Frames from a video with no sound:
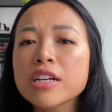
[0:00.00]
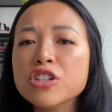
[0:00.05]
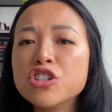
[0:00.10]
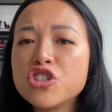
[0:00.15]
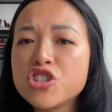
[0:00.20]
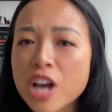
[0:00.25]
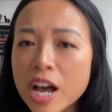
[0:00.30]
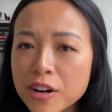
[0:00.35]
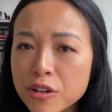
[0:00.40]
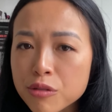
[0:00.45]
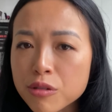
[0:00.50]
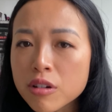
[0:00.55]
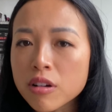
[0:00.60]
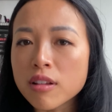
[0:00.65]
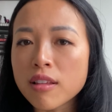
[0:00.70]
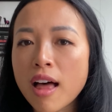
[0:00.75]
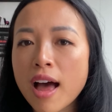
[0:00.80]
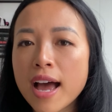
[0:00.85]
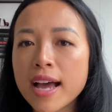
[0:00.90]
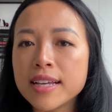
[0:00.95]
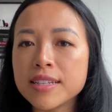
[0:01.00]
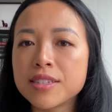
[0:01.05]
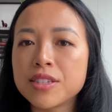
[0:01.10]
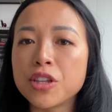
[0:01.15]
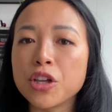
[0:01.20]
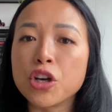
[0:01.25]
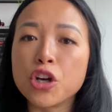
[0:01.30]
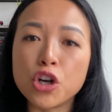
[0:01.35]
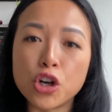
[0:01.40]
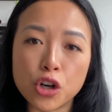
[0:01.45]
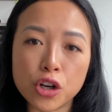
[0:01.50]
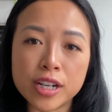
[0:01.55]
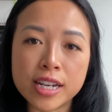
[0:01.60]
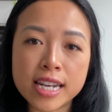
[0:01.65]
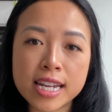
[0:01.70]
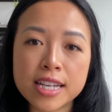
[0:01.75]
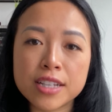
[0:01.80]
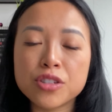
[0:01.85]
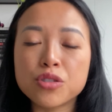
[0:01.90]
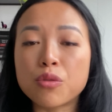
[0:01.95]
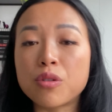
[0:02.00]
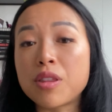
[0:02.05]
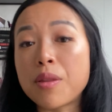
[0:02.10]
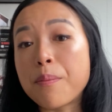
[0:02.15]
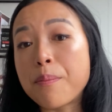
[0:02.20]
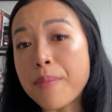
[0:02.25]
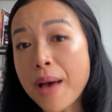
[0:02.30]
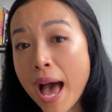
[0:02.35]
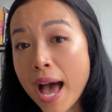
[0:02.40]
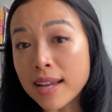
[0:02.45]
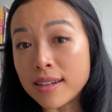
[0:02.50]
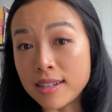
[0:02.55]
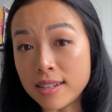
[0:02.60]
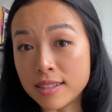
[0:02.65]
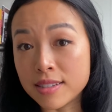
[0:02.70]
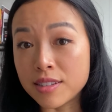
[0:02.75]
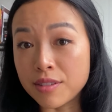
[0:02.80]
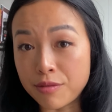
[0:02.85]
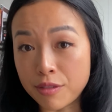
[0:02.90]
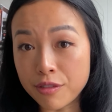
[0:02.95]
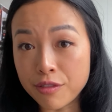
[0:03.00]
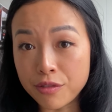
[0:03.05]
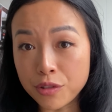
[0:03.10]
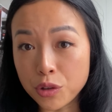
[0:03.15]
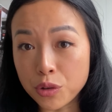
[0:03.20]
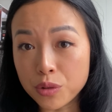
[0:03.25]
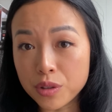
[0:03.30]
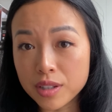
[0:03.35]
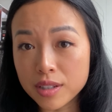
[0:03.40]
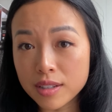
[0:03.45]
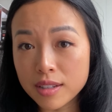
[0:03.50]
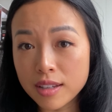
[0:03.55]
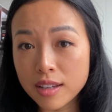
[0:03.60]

generalize the goodness or the badness of a food.